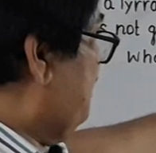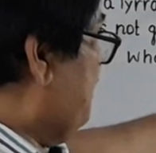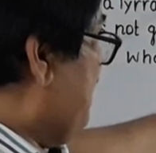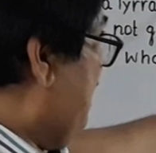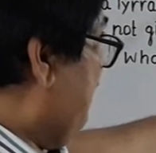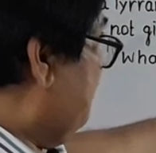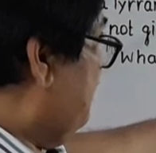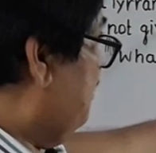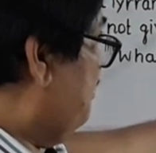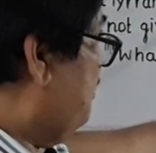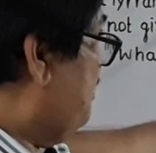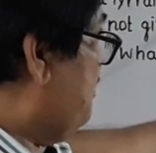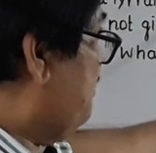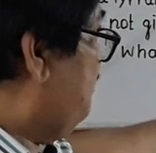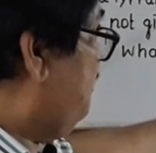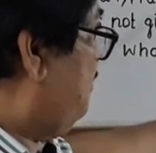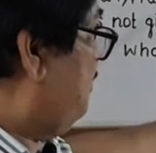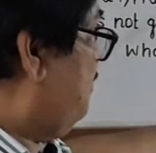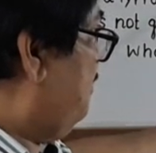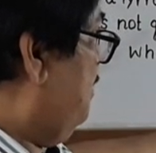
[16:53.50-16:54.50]

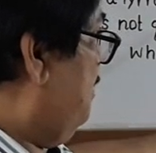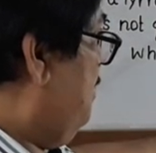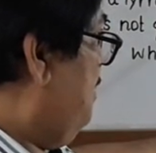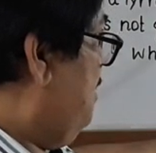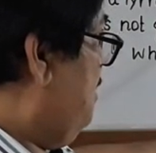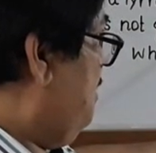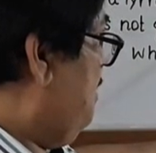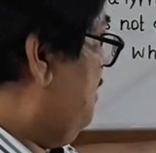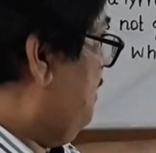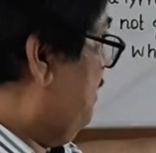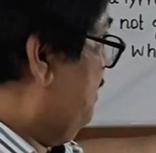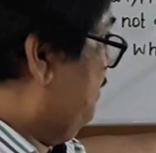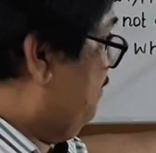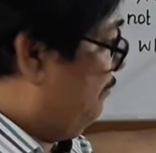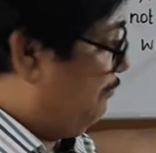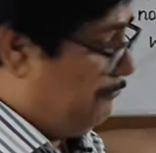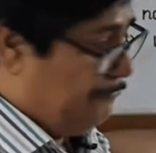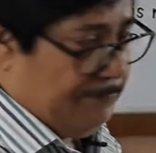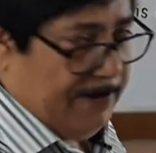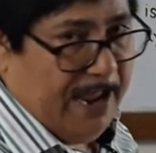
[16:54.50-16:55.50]
negligence,
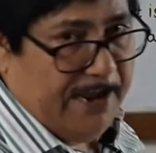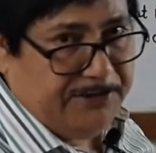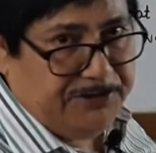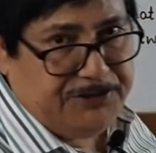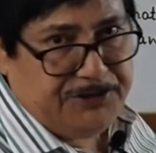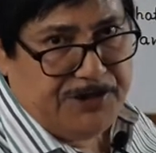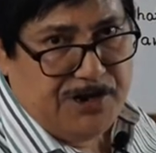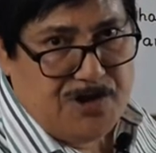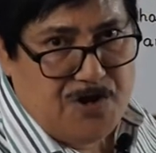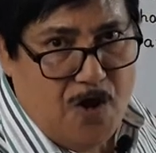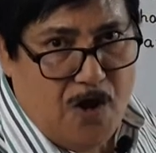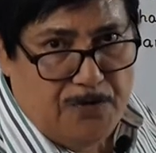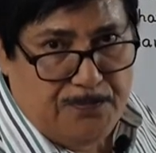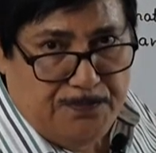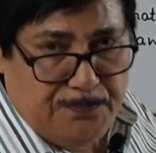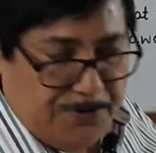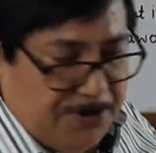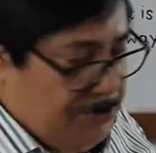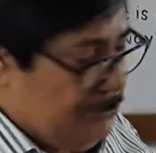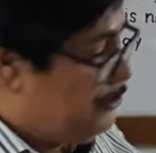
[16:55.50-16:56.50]
infraction or
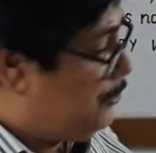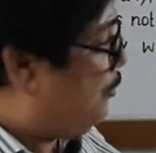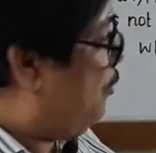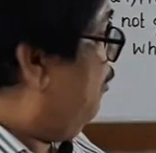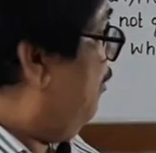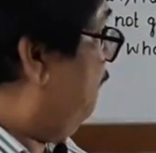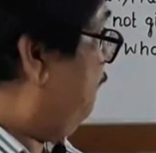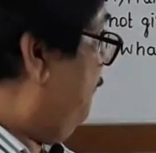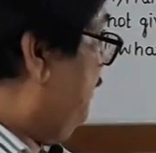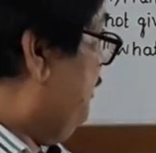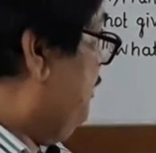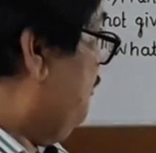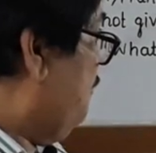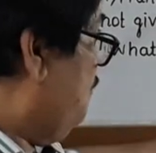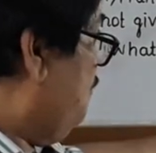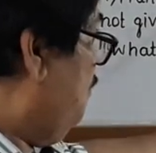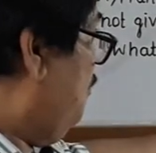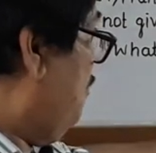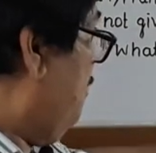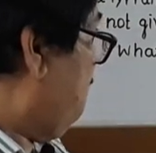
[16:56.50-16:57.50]
breach of any
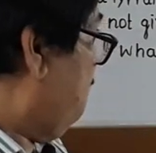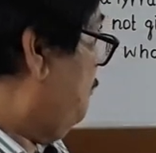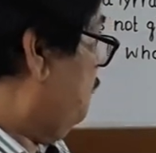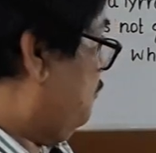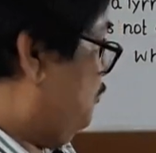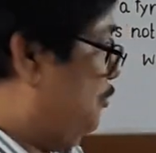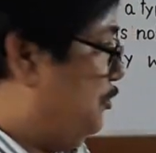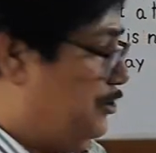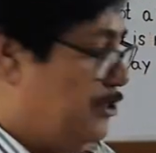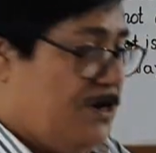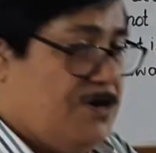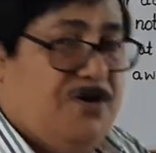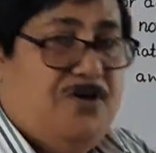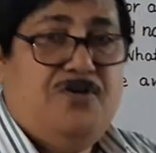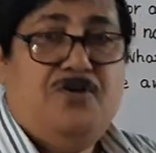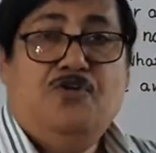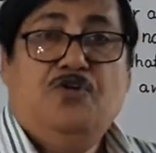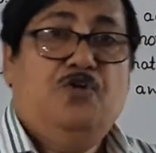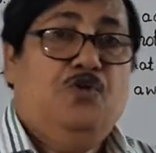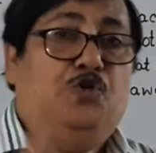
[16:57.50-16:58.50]
rule of procedure,
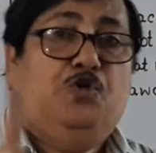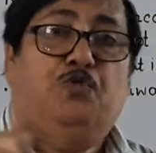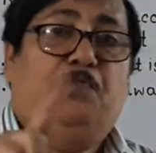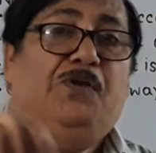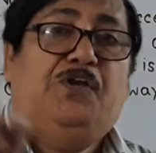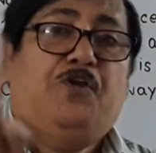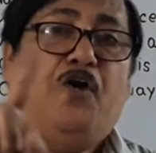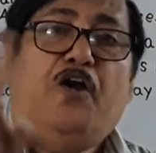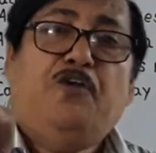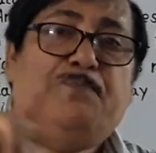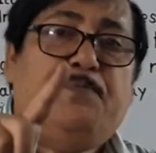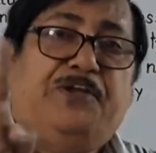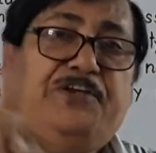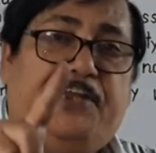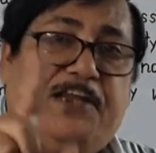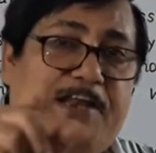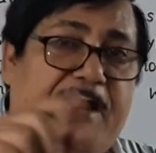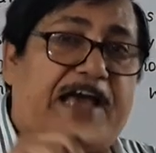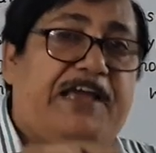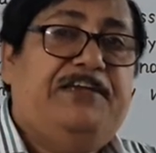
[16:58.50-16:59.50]
you will not be
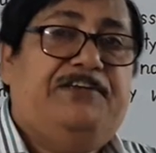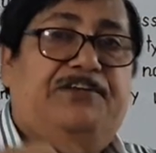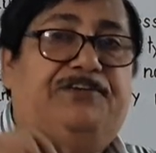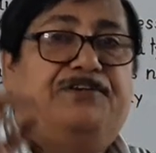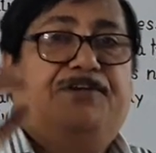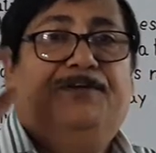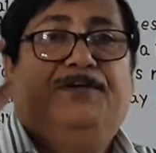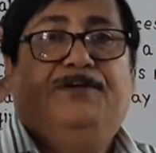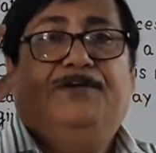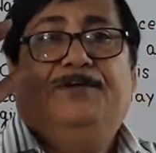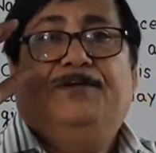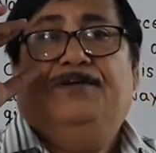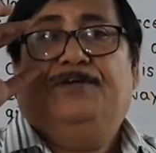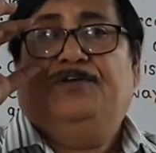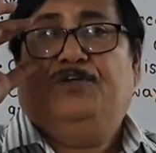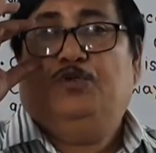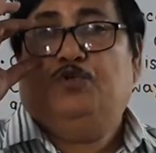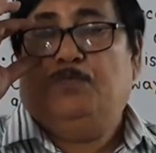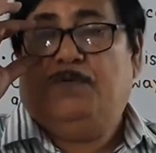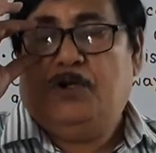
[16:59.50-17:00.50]
denied,
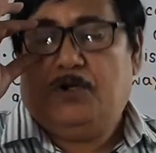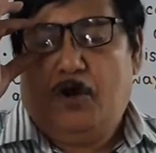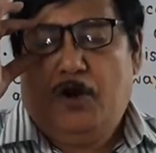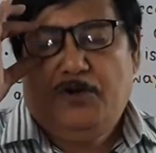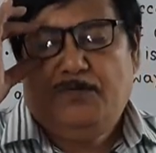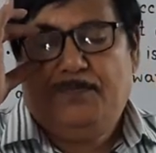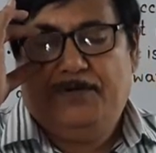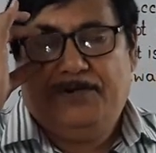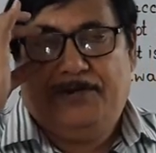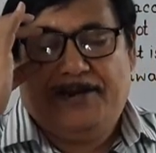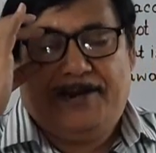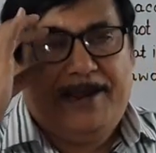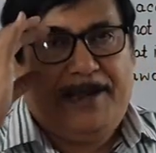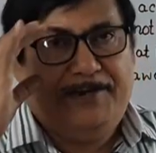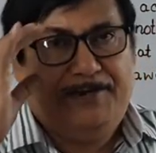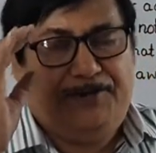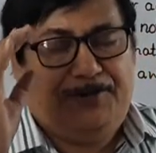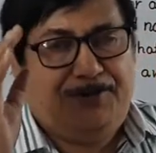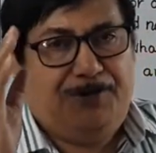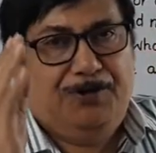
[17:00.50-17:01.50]
you will not
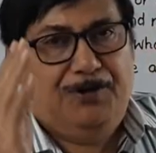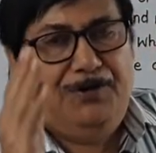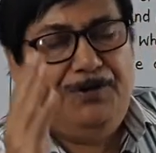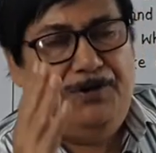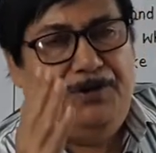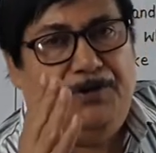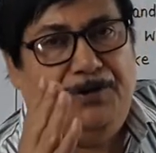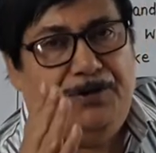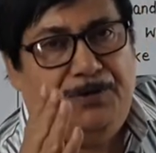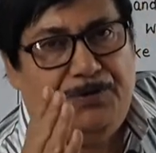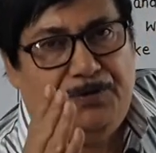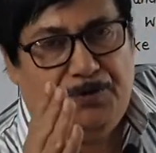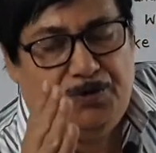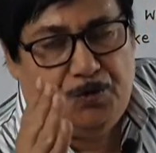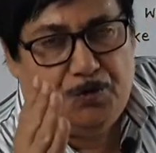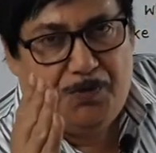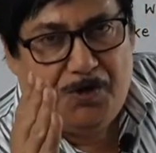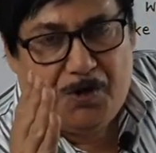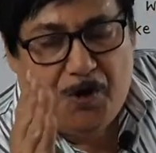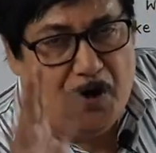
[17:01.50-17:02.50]

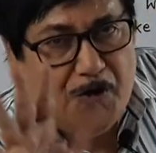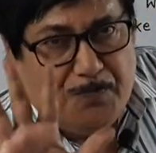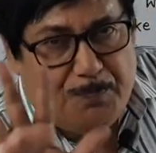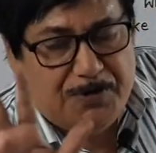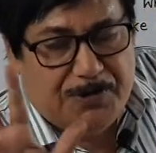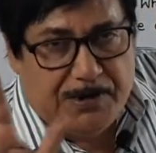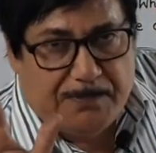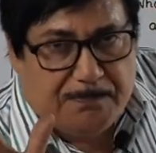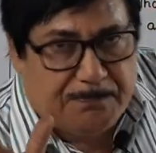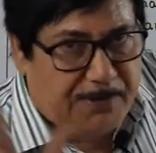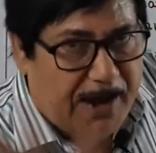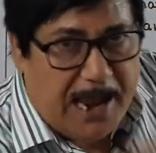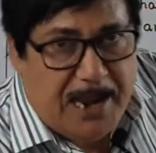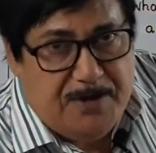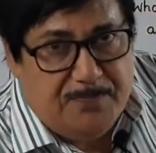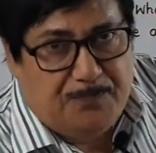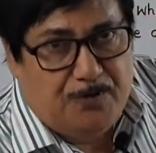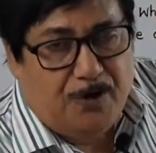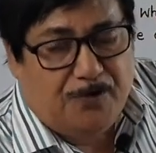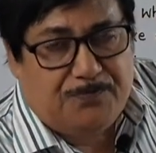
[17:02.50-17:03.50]
be
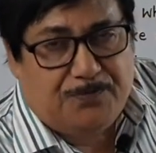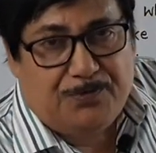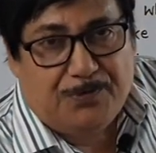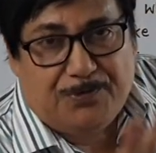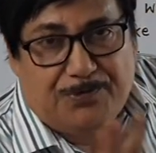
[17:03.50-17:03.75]
deprived of your